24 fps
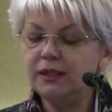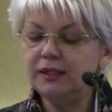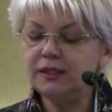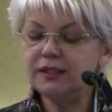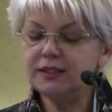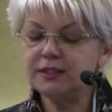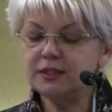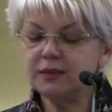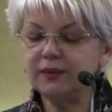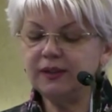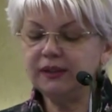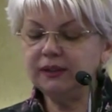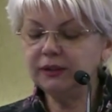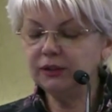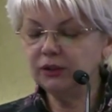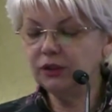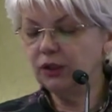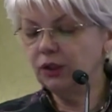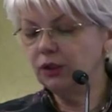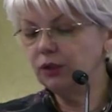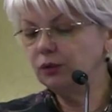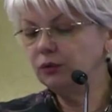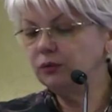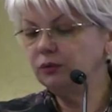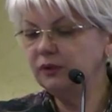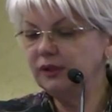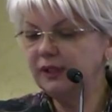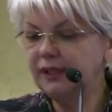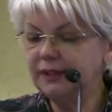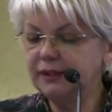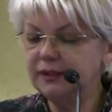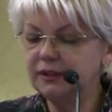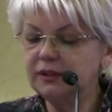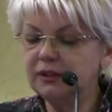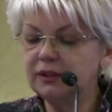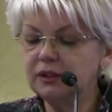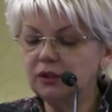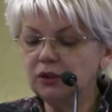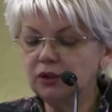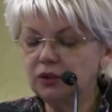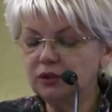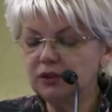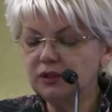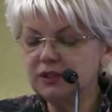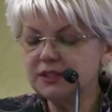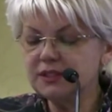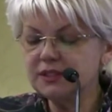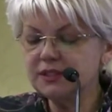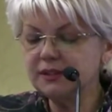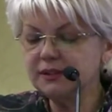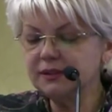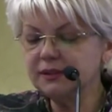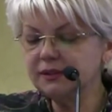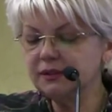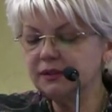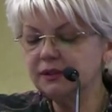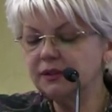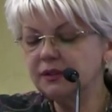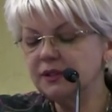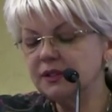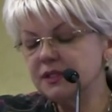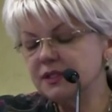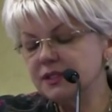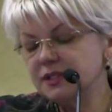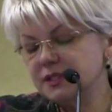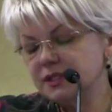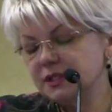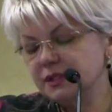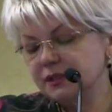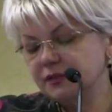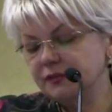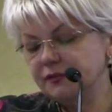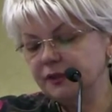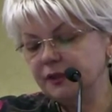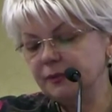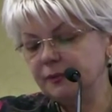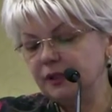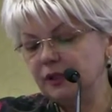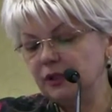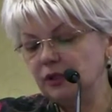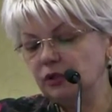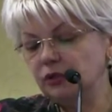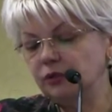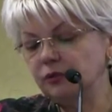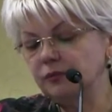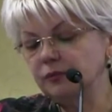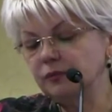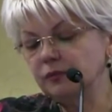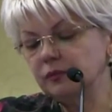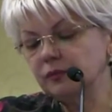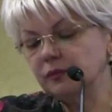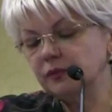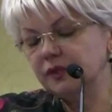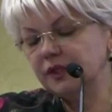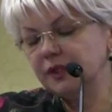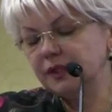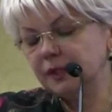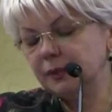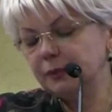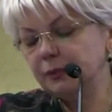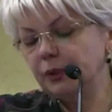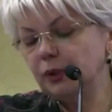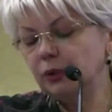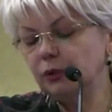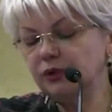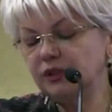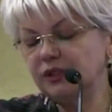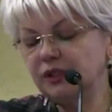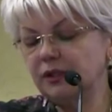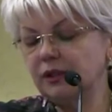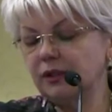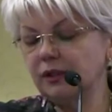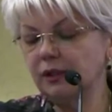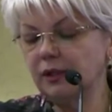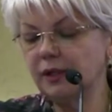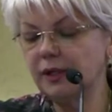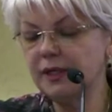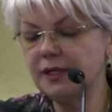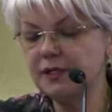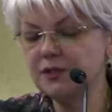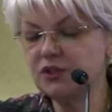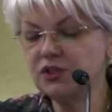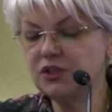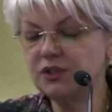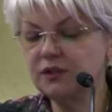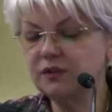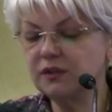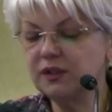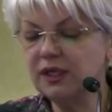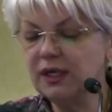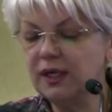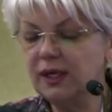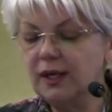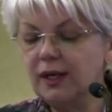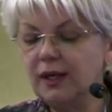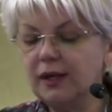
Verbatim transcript: It's well known that Orlistat is a pharmacotherapeutical agent,